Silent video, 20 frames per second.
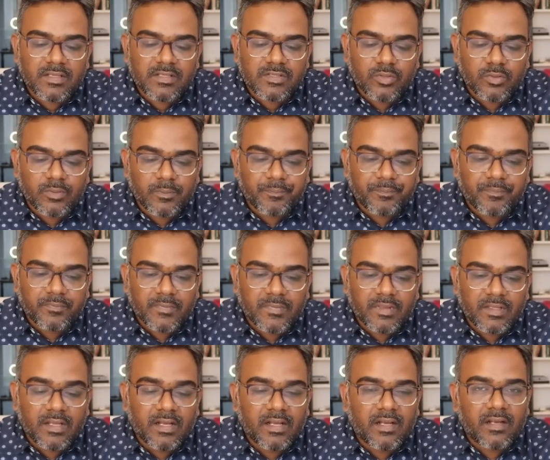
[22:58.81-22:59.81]
So
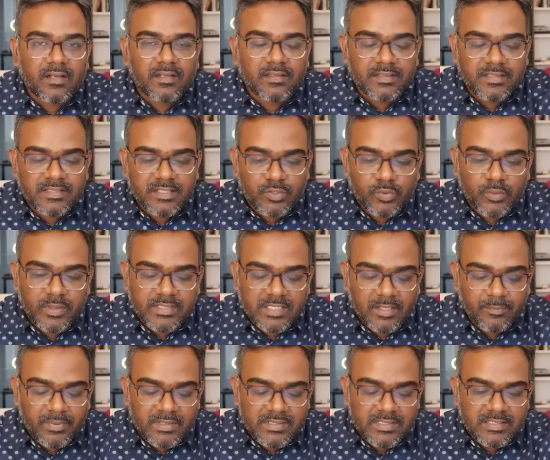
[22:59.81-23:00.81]
these are 2
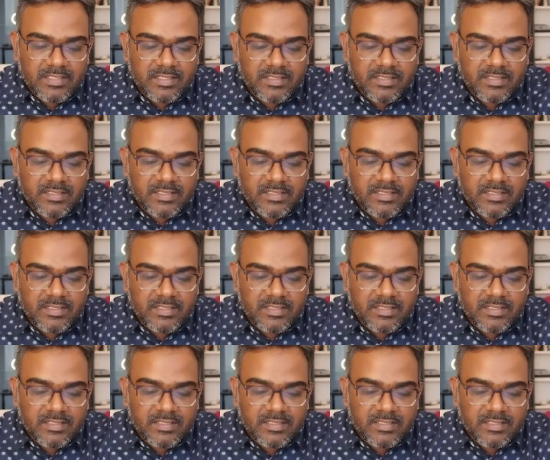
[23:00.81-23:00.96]
examples. I'll